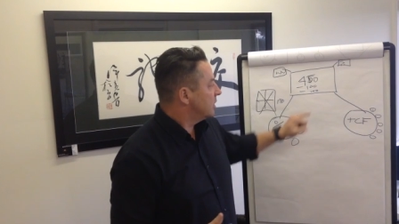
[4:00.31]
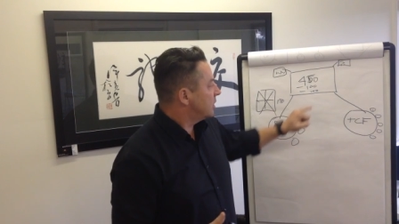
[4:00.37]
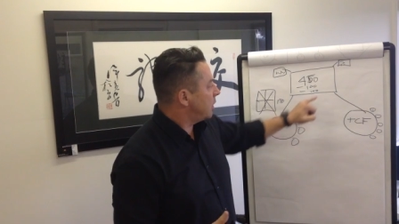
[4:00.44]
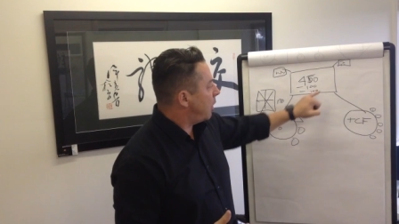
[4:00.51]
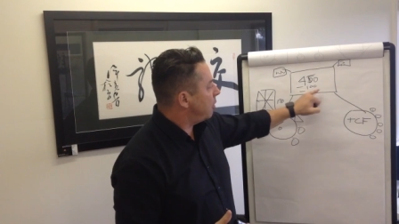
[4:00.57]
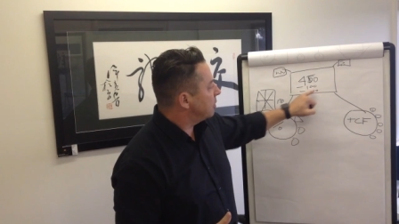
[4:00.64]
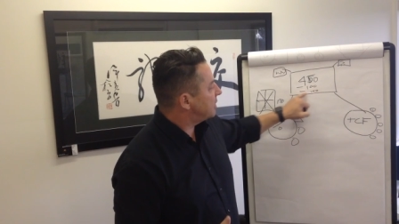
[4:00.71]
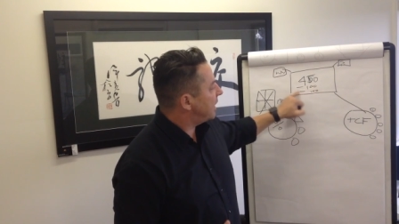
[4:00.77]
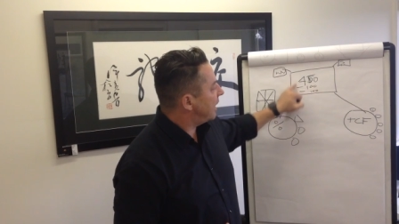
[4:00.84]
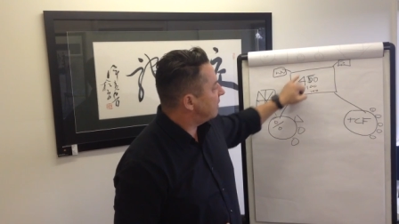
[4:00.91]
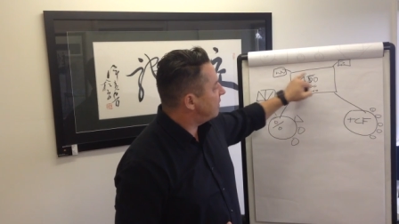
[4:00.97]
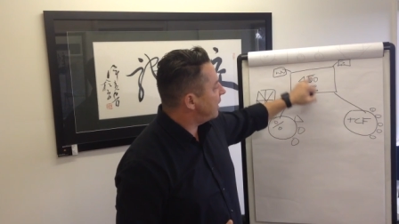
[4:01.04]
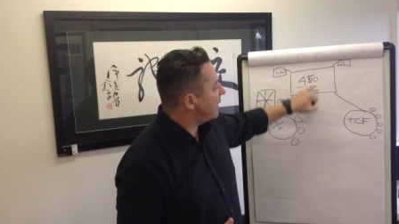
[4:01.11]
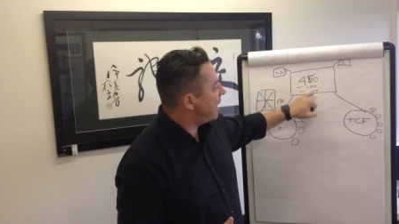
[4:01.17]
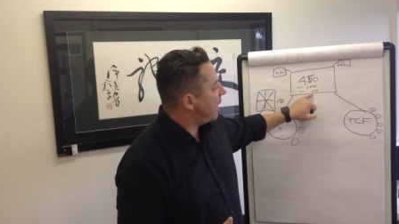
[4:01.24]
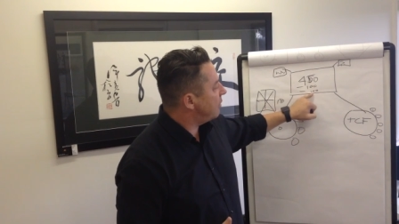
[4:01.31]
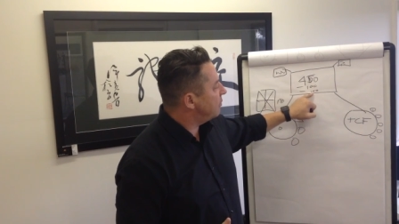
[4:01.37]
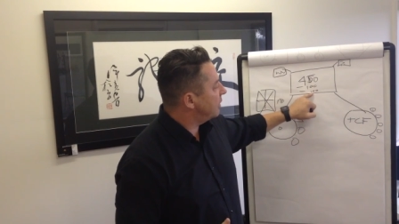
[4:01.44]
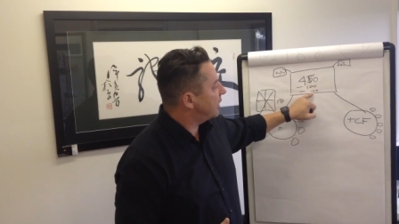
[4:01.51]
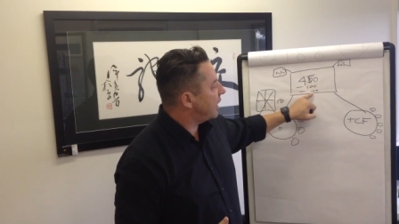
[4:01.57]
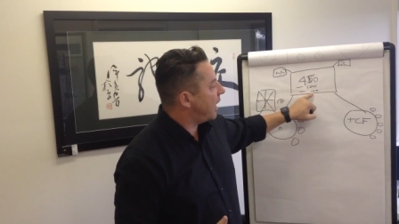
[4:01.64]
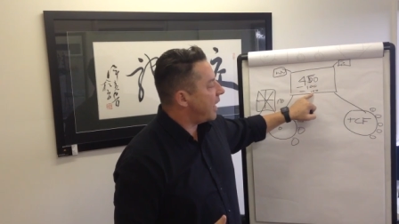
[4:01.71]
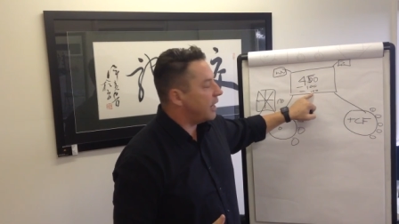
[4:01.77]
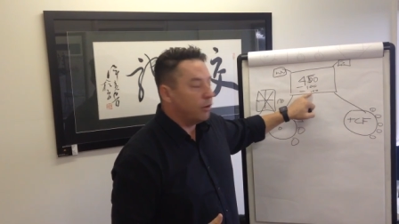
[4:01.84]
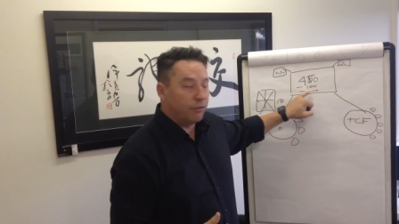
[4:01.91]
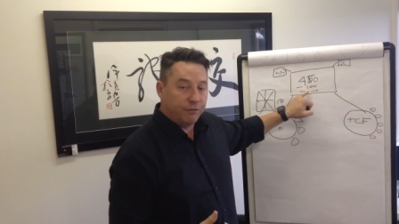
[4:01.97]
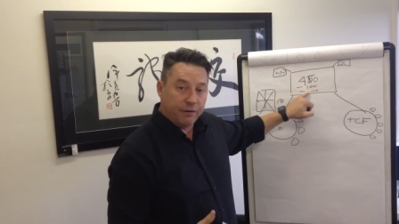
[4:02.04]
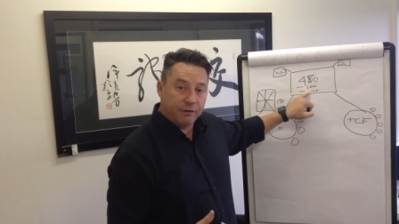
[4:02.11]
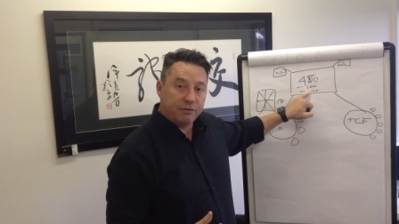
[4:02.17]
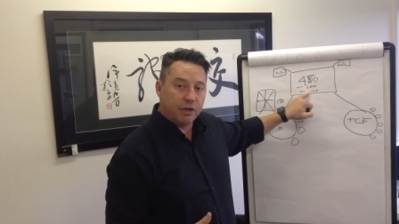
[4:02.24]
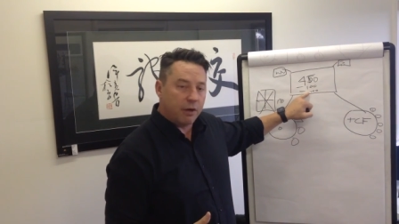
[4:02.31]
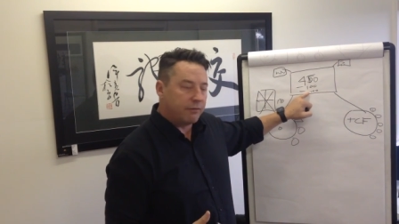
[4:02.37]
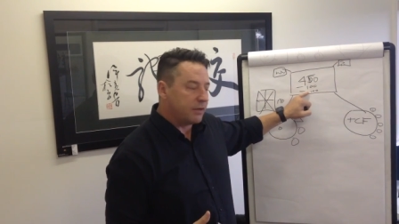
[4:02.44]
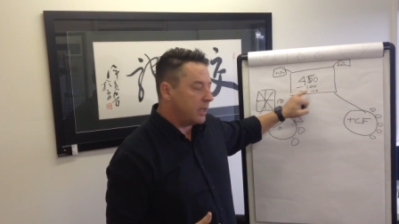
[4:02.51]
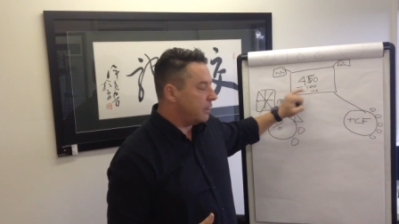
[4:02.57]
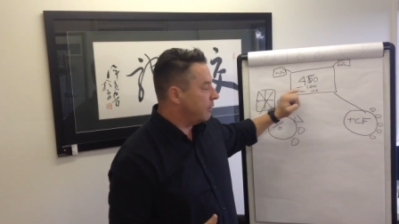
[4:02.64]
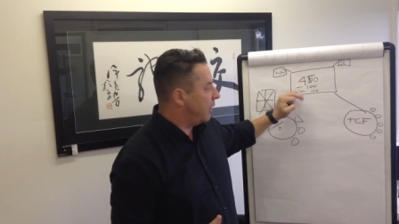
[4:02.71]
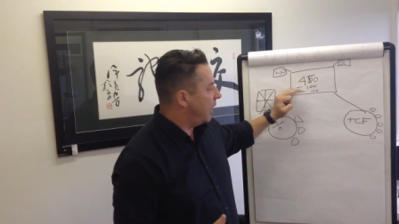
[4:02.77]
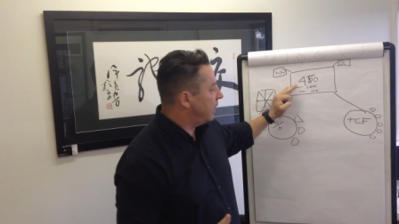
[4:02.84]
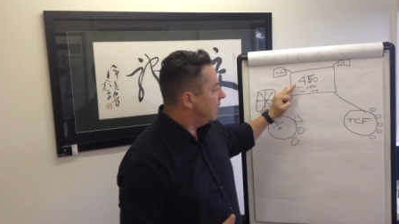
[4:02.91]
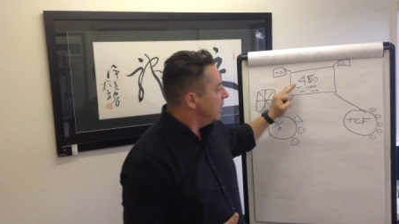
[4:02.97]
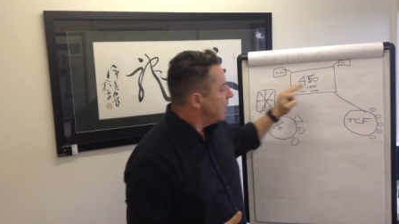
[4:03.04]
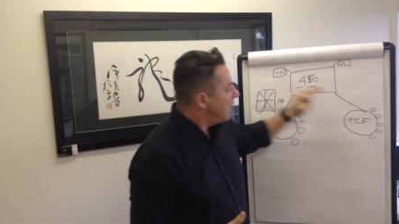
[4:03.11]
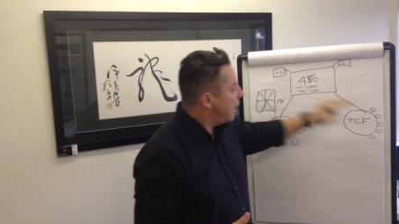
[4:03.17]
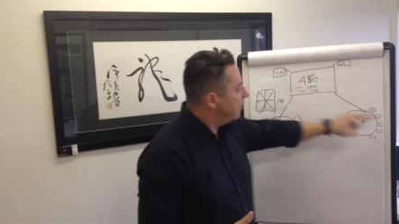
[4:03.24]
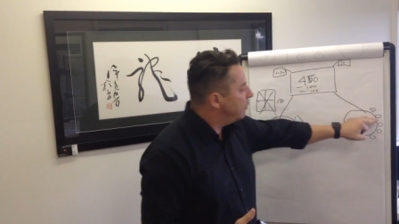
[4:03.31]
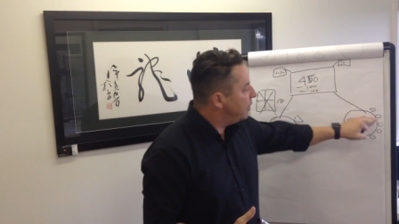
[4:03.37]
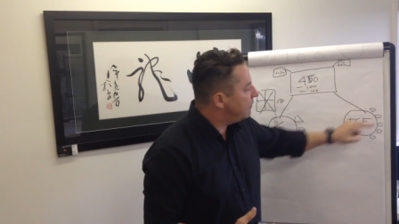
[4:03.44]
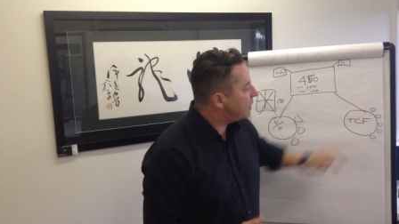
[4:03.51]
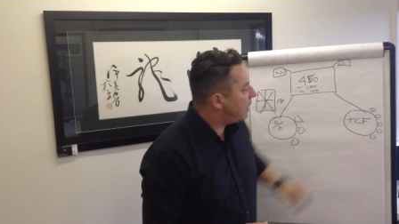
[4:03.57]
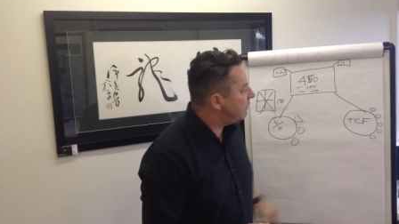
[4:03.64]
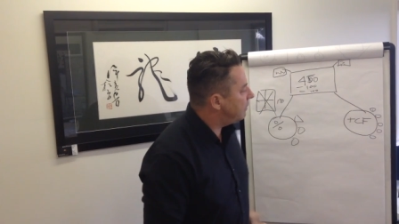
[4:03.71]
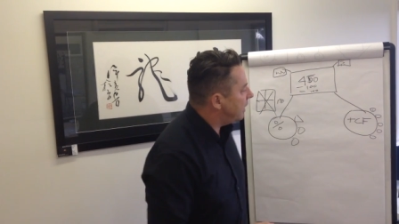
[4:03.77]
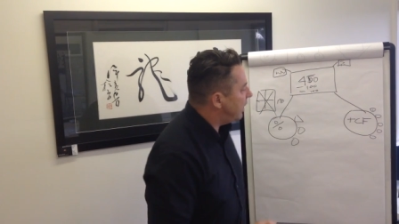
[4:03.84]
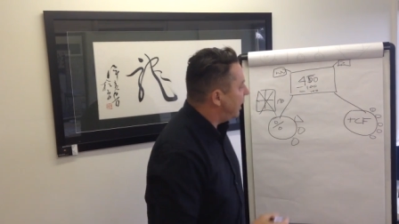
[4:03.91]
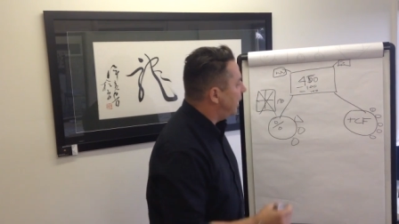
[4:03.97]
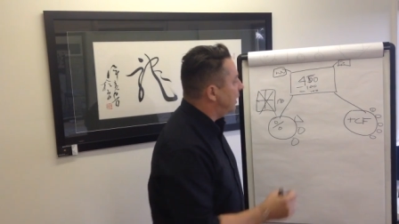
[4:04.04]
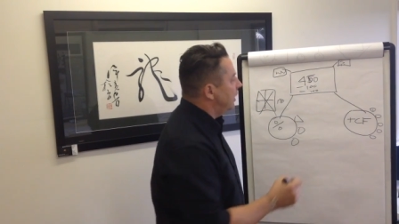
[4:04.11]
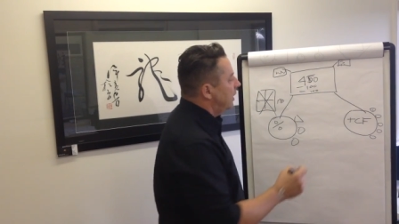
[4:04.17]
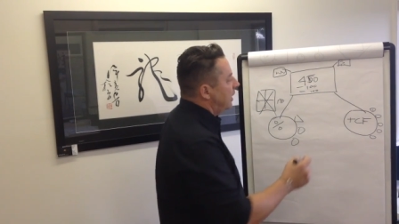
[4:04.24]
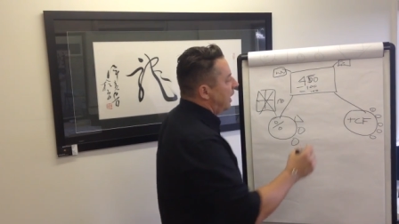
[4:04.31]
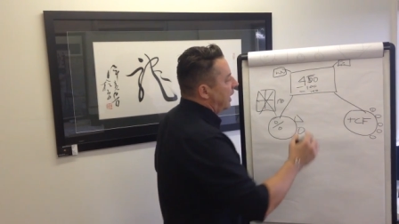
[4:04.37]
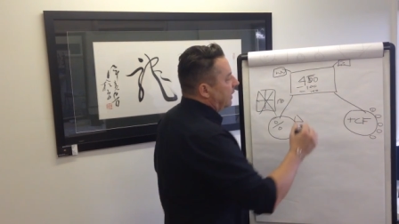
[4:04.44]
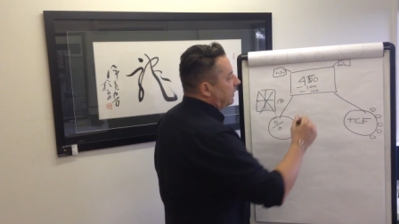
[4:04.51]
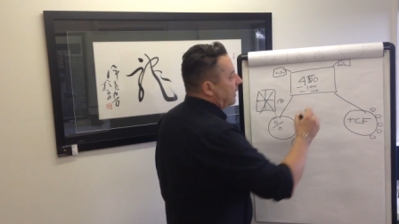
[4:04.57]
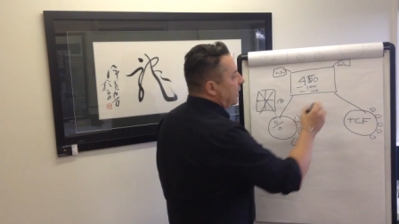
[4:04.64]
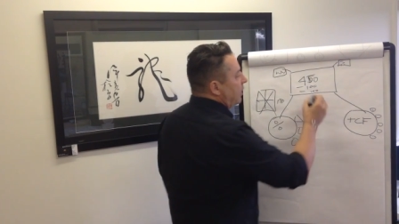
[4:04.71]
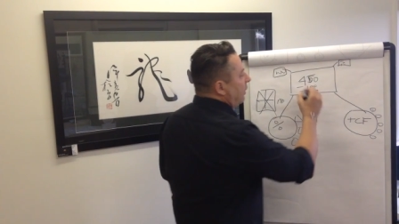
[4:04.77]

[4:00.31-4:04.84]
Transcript: So I will take that 100K or 50 of it anyway and move it over there, and then